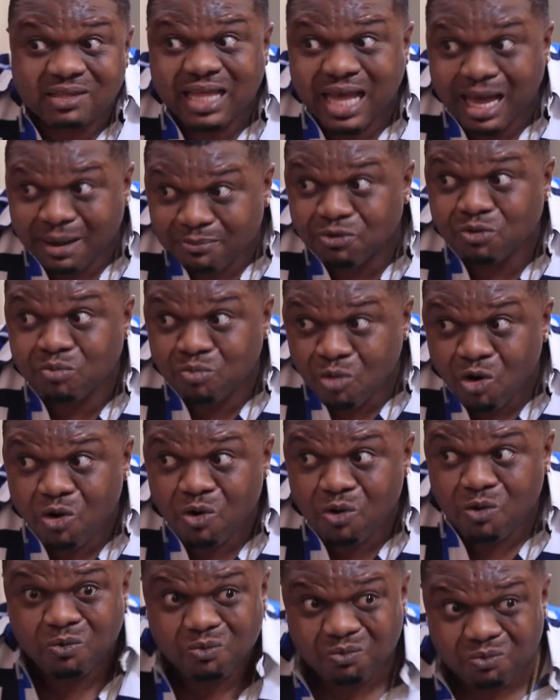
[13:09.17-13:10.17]
Tabubo,
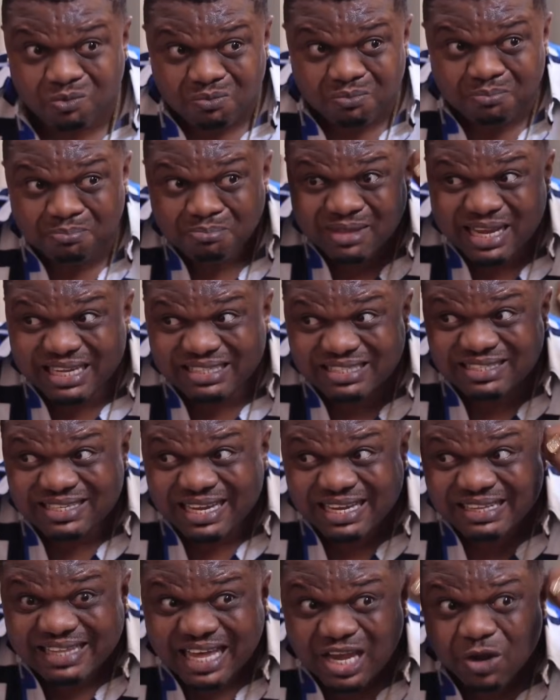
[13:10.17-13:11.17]
let it
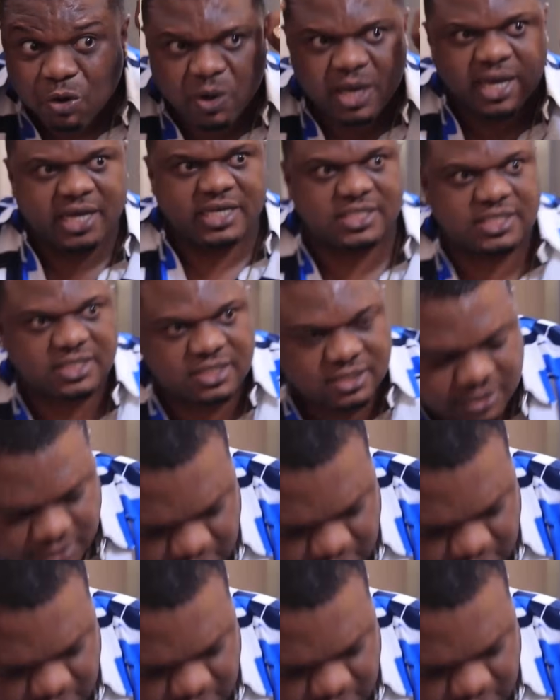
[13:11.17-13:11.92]
enter your head.